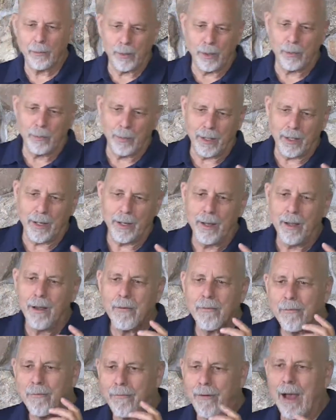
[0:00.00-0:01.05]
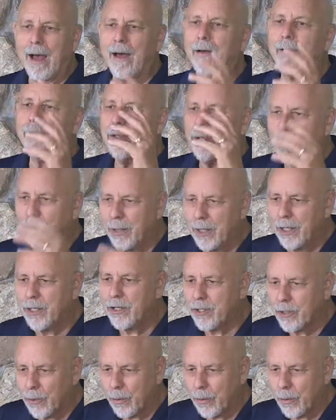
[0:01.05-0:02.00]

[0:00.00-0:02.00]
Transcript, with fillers: would we value his